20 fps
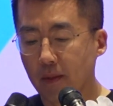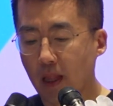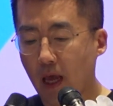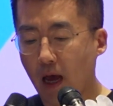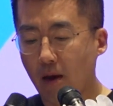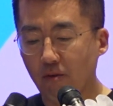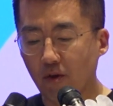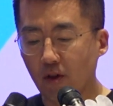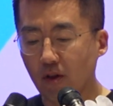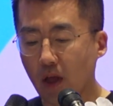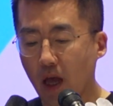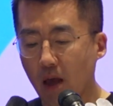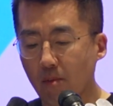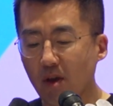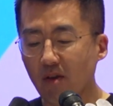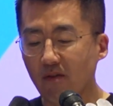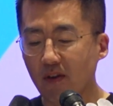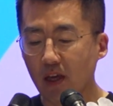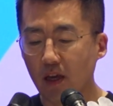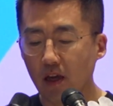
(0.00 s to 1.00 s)
harmful
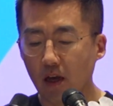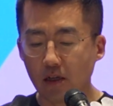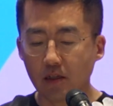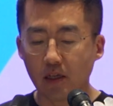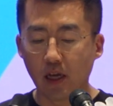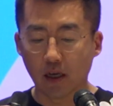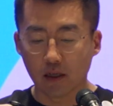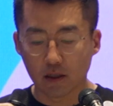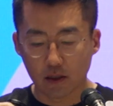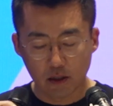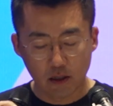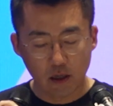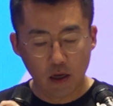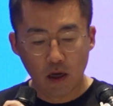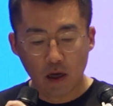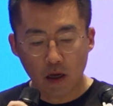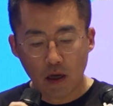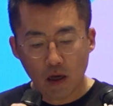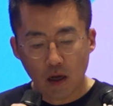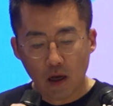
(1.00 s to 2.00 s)
MEV attacks.
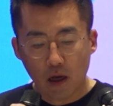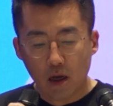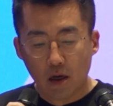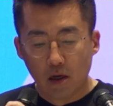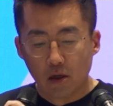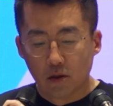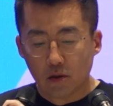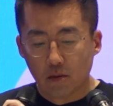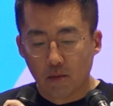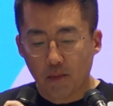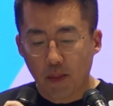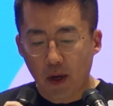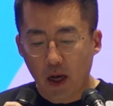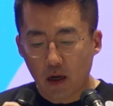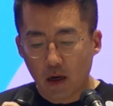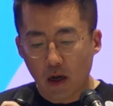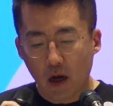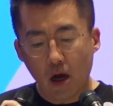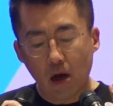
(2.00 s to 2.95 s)
But